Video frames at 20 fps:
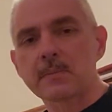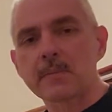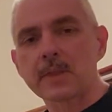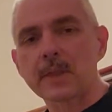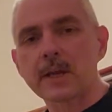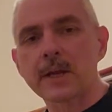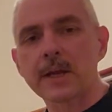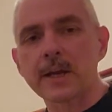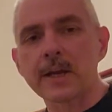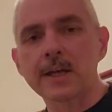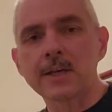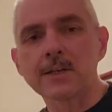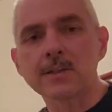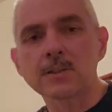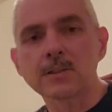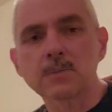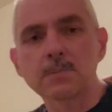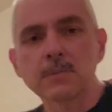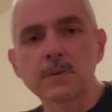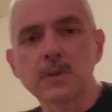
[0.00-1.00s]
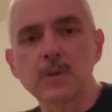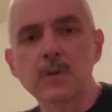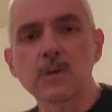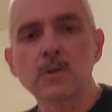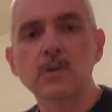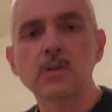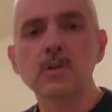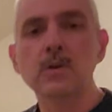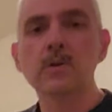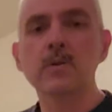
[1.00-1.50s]
it is due
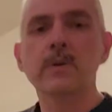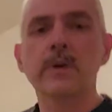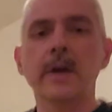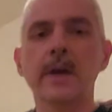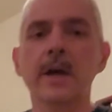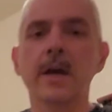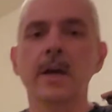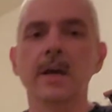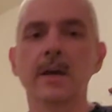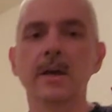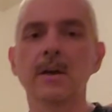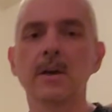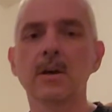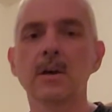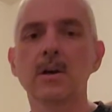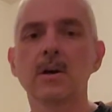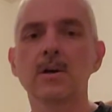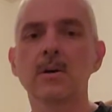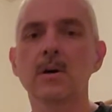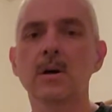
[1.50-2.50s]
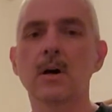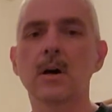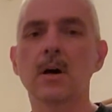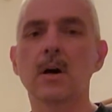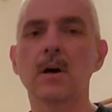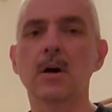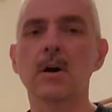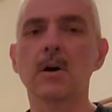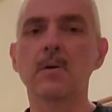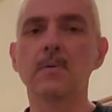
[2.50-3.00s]
to a
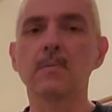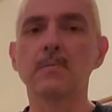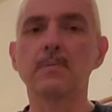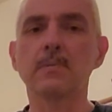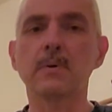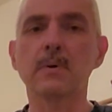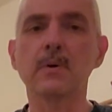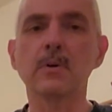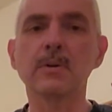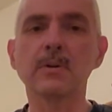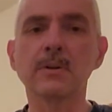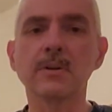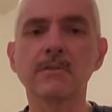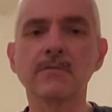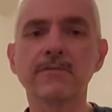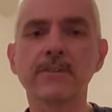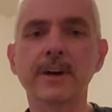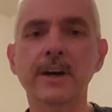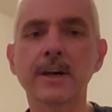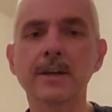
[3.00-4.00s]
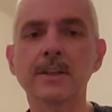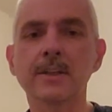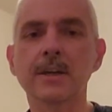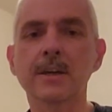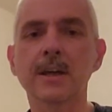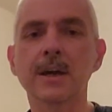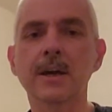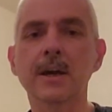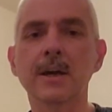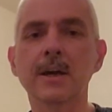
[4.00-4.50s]
birth defect that
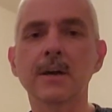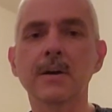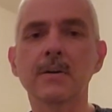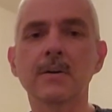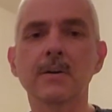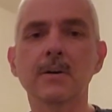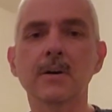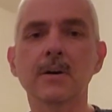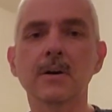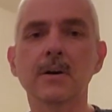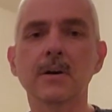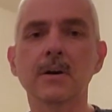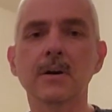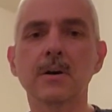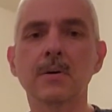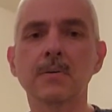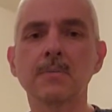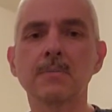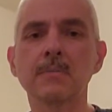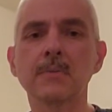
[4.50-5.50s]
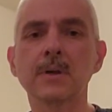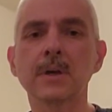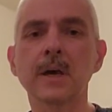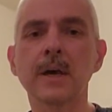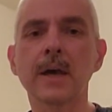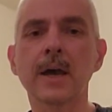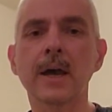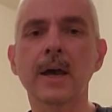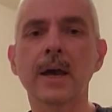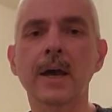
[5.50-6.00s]
I
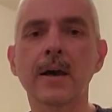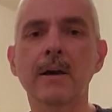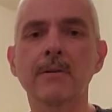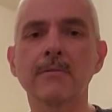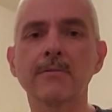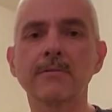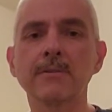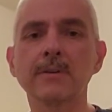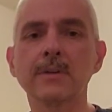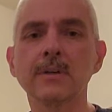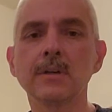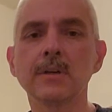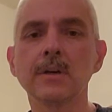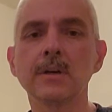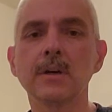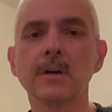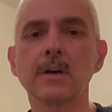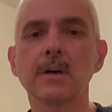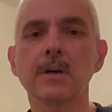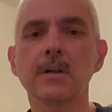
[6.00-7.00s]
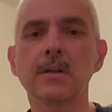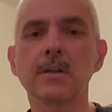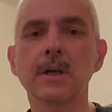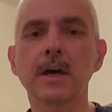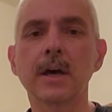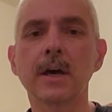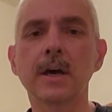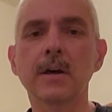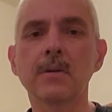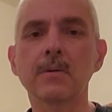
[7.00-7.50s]
have
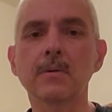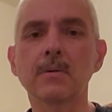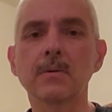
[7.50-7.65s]
that